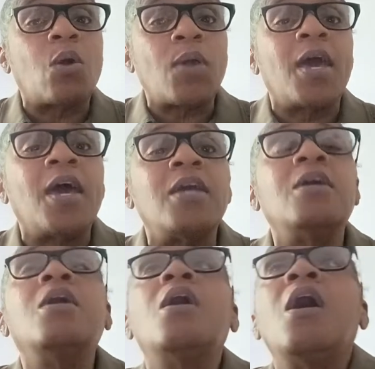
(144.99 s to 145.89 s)
Okay.
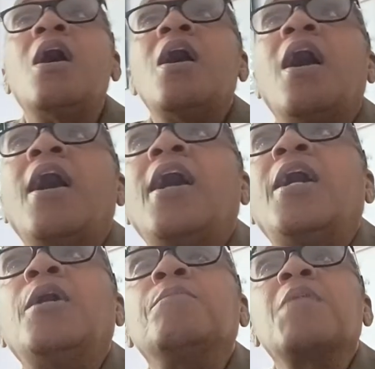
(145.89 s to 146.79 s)

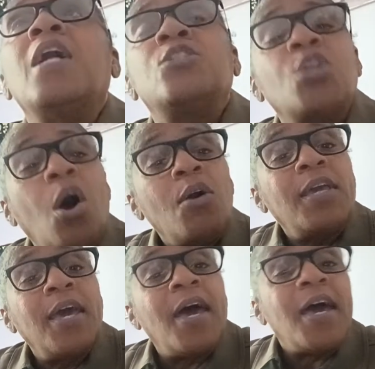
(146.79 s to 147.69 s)
Um, so
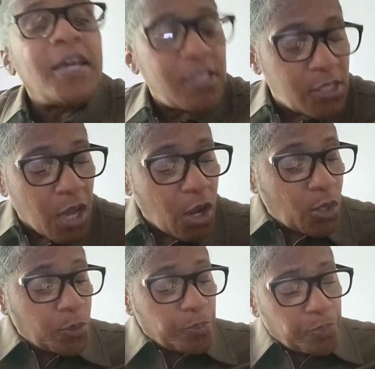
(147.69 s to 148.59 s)
okay,
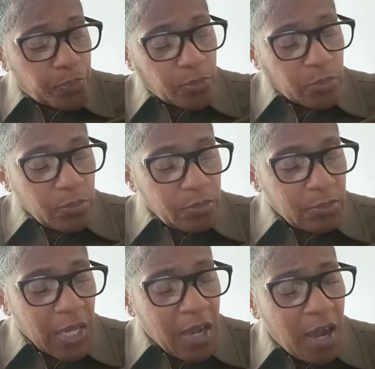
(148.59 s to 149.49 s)
so
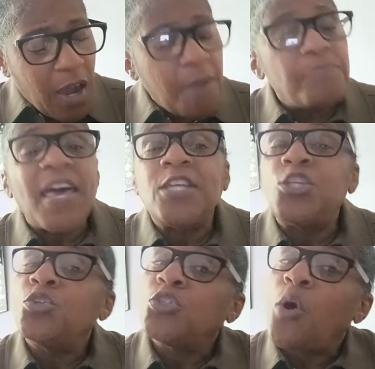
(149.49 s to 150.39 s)
um, thank
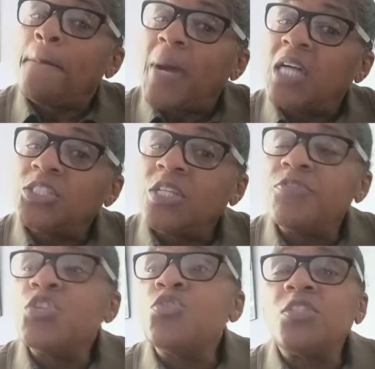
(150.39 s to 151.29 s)
you so much.
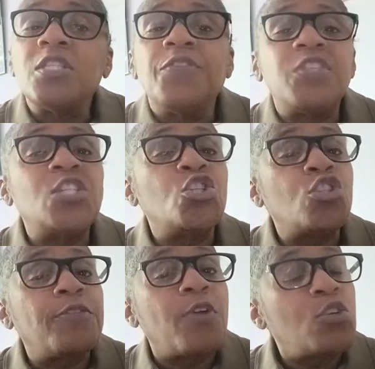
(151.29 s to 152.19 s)
If you if this is
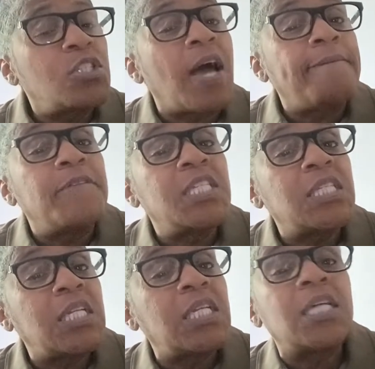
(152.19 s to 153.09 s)
your first time
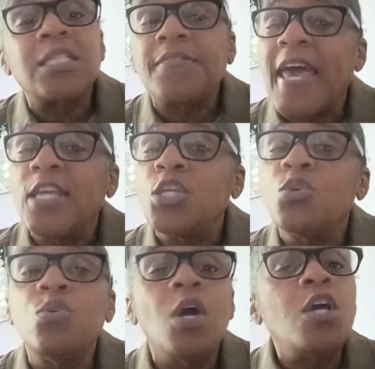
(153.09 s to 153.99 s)
visiting us, thank
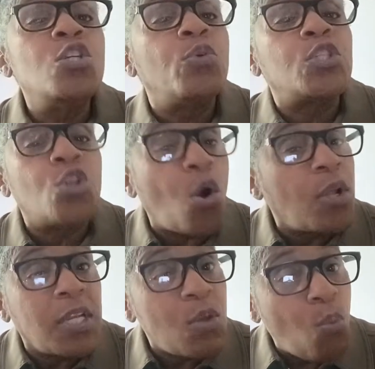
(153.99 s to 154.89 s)
you. You are
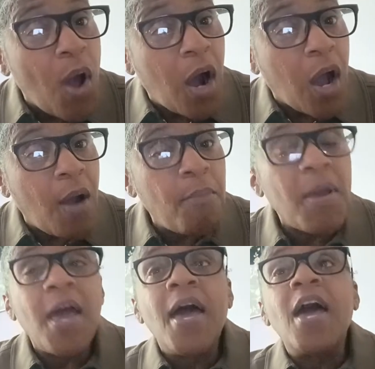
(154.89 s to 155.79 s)
totally welcome.
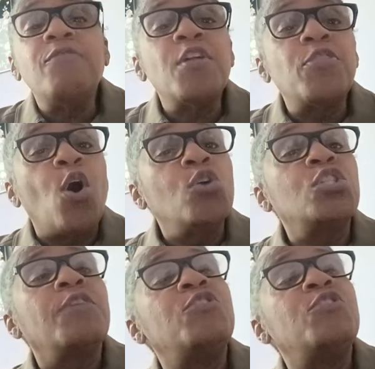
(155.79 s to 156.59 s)
And for those of